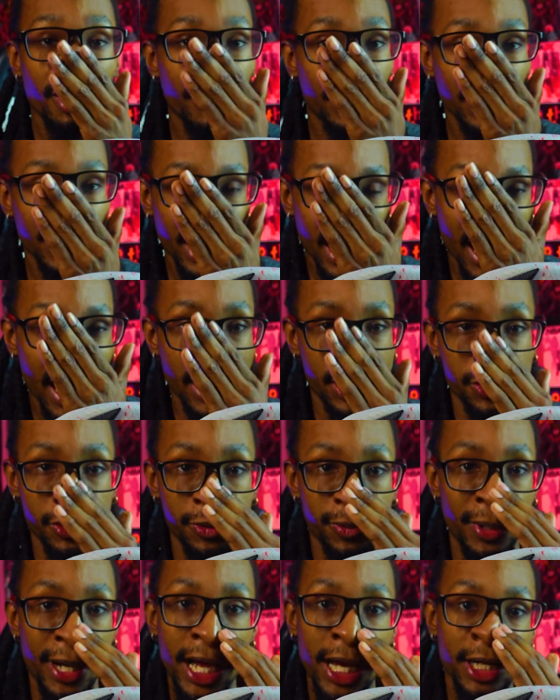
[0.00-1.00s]
about the actual
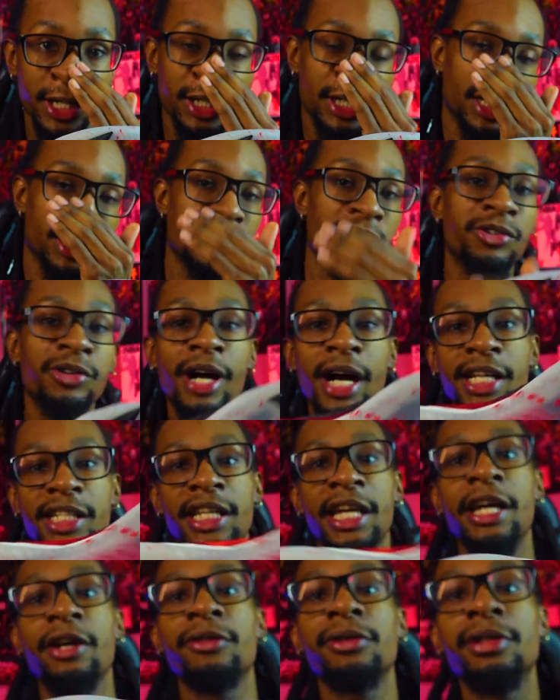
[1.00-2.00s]
pattern, you guys
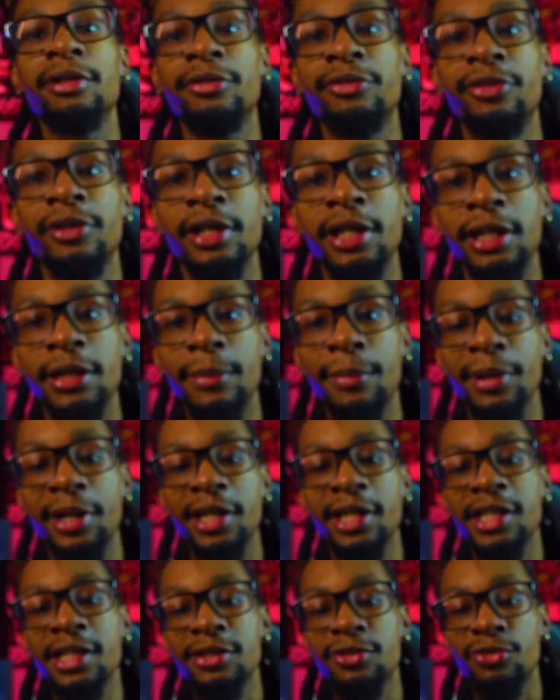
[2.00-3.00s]
can't really feel it, but
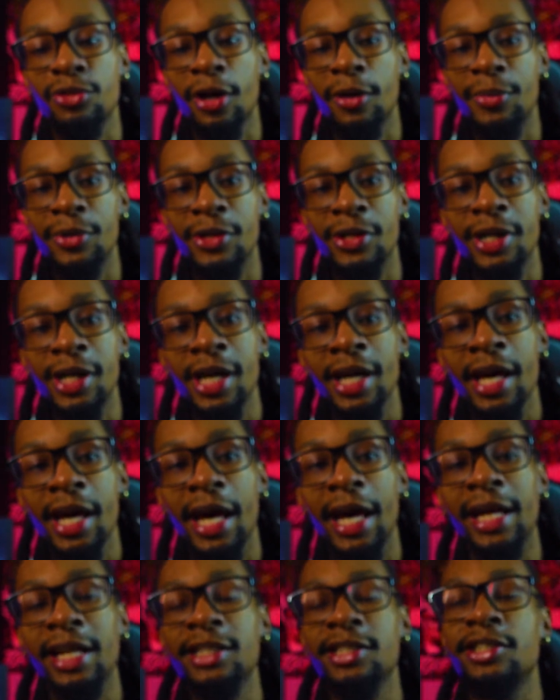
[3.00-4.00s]
it is rubber,
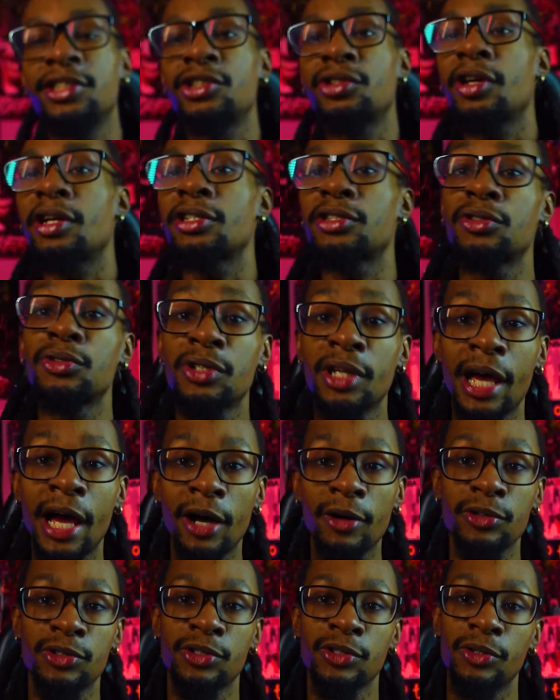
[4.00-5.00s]
and it's a translucent
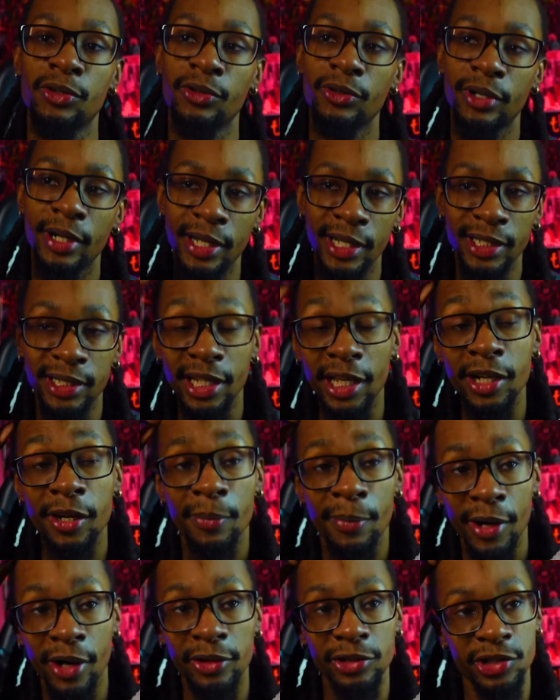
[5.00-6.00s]
outsole. And the thing
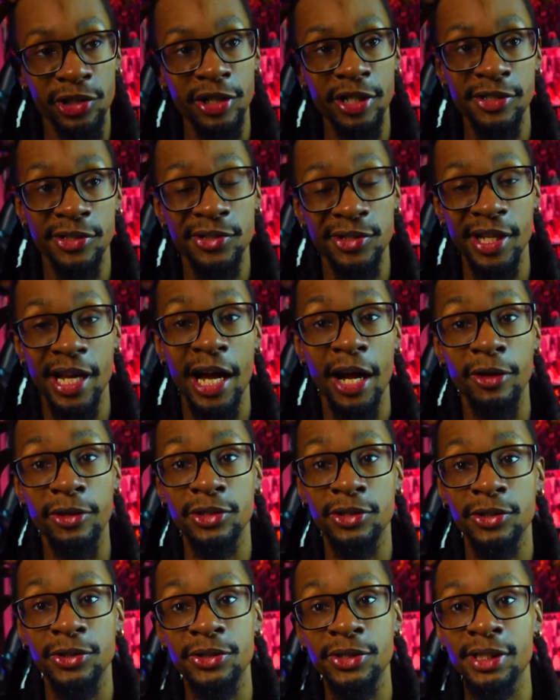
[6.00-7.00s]
about translucent
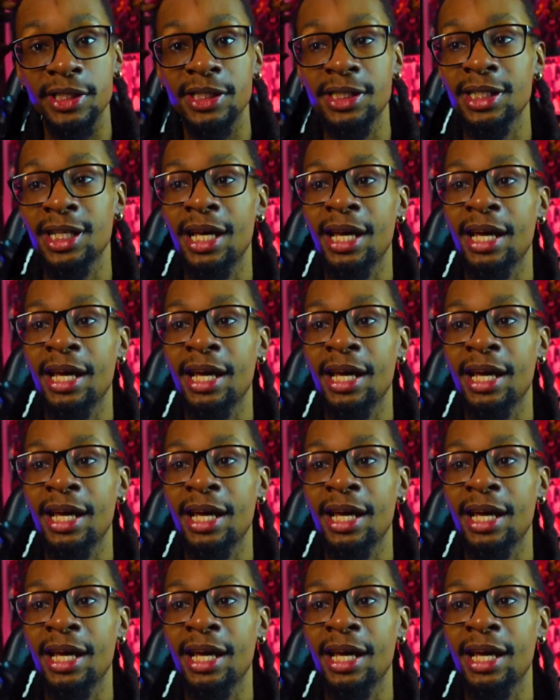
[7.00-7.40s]
outsoles is,